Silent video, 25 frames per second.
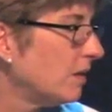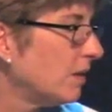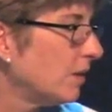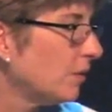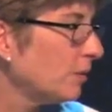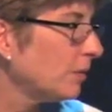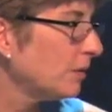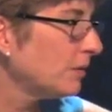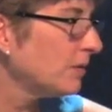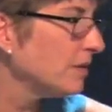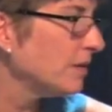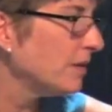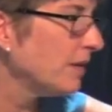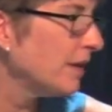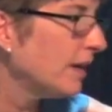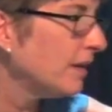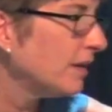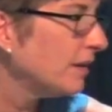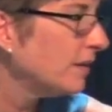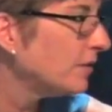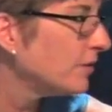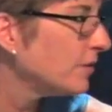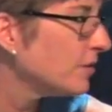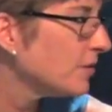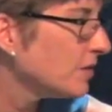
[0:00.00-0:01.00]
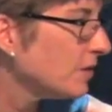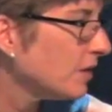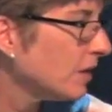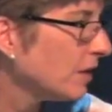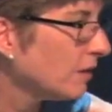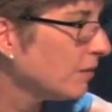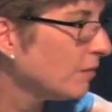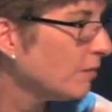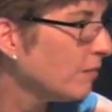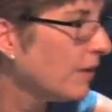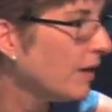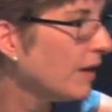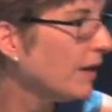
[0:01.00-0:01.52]
wasn't that interesting?
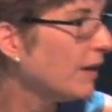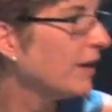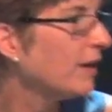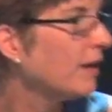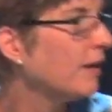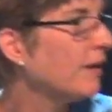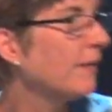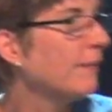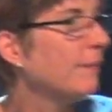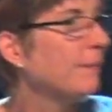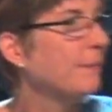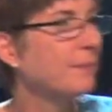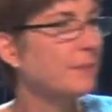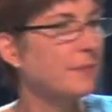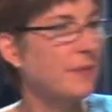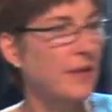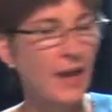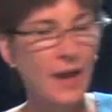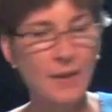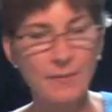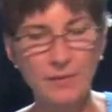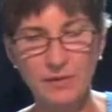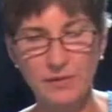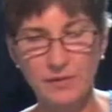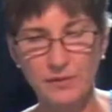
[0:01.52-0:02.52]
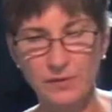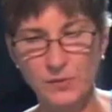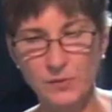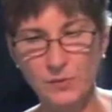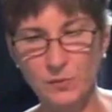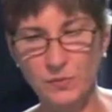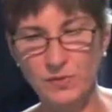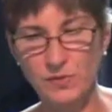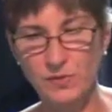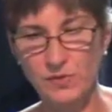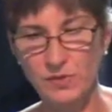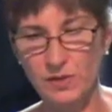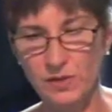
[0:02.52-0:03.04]
My amethyst
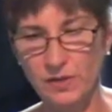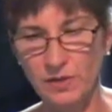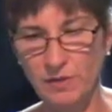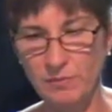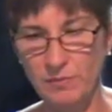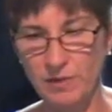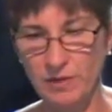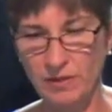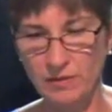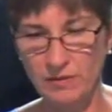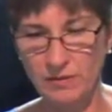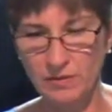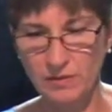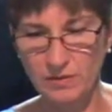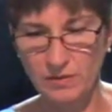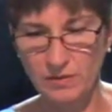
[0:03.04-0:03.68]
wants to come in.